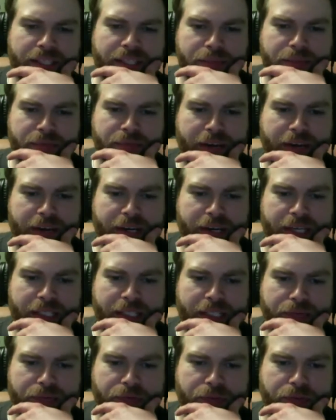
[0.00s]
seems very
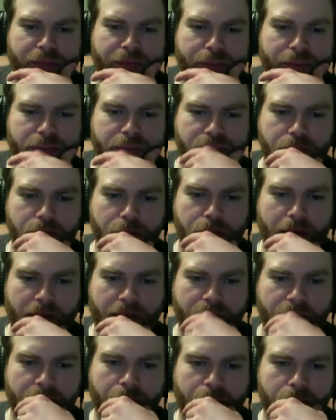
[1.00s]
easy for them to
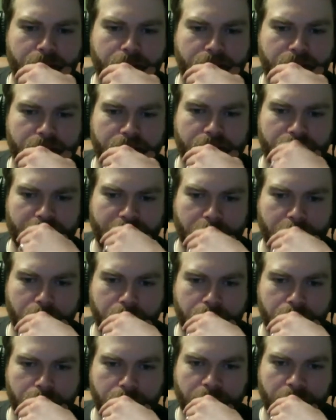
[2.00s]
have been able to just like
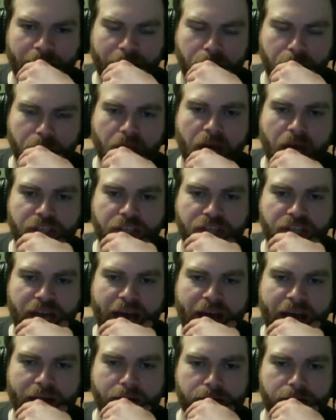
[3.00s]
block
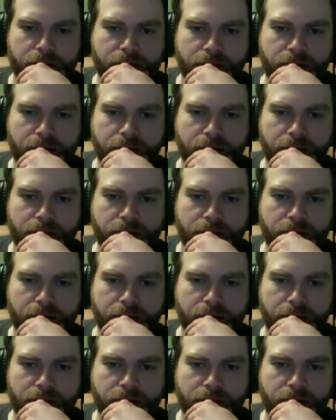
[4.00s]
chat.